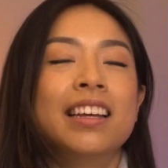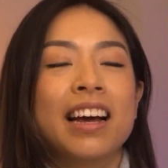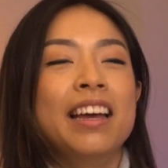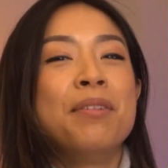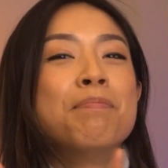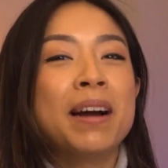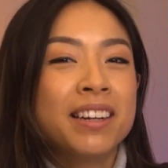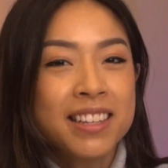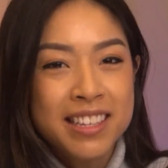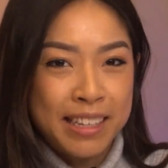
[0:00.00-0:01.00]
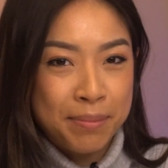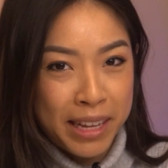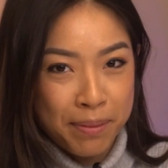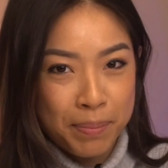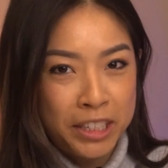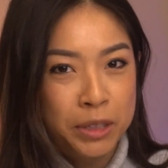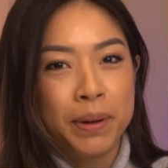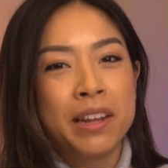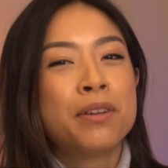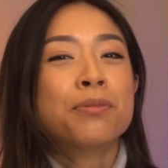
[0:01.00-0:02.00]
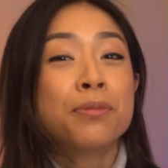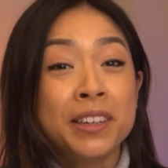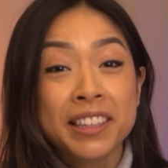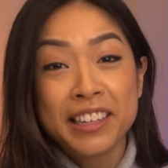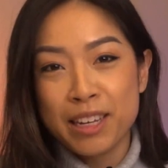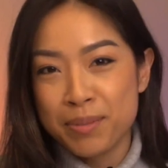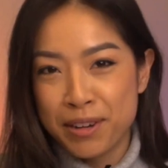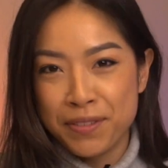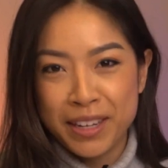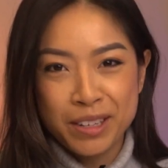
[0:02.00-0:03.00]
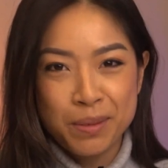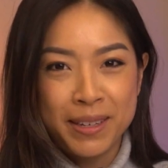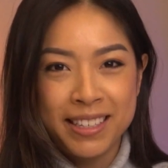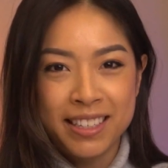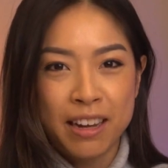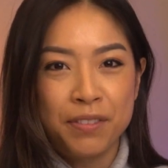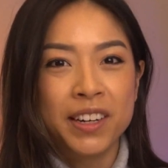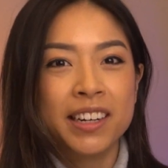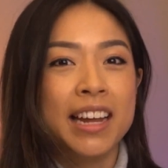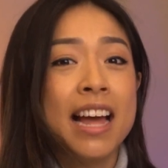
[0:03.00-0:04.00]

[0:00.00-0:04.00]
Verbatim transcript: Yeah, it might not seem like much, but it really helps our videos be discovered,